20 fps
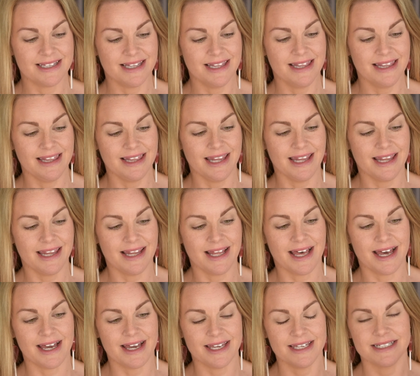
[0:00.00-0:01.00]

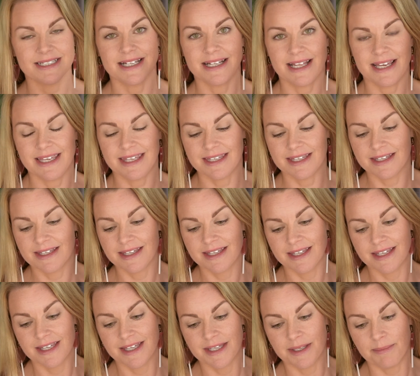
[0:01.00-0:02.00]
light, like
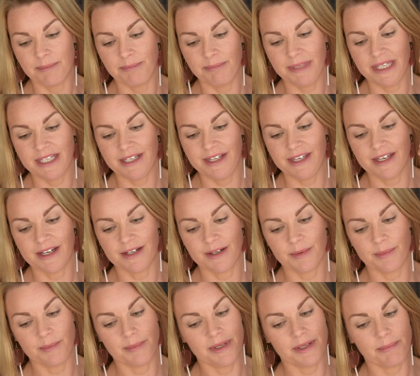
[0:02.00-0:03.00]

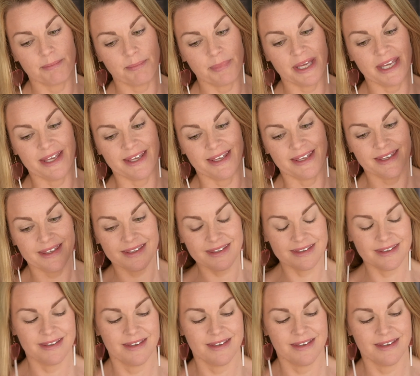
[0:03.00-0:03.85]
medium pink.